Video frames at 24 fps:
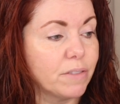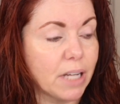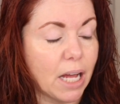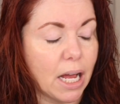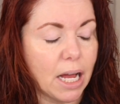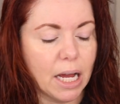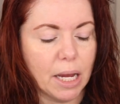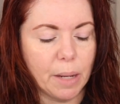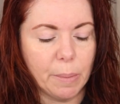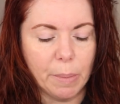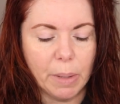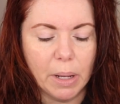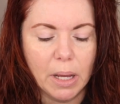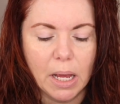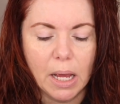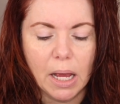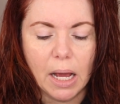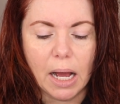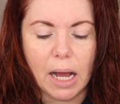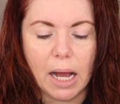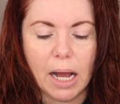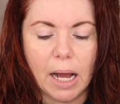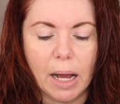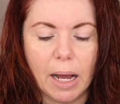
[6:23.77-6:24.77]
time,
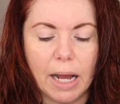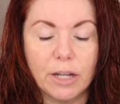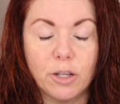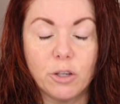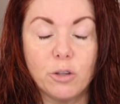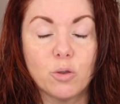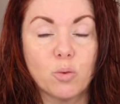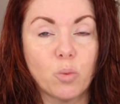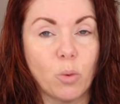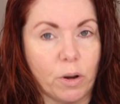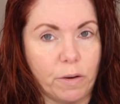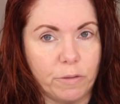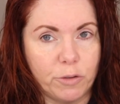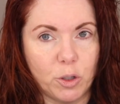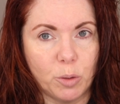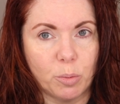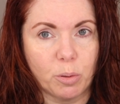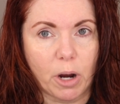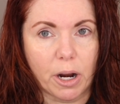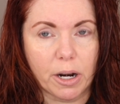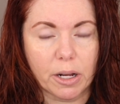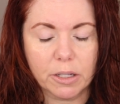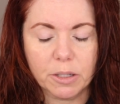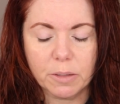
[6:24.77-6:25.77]
I use one of two
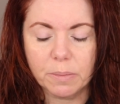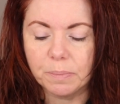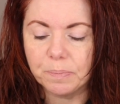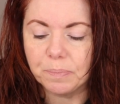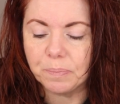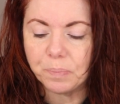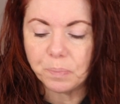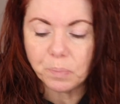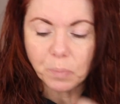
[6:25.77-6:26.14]
products.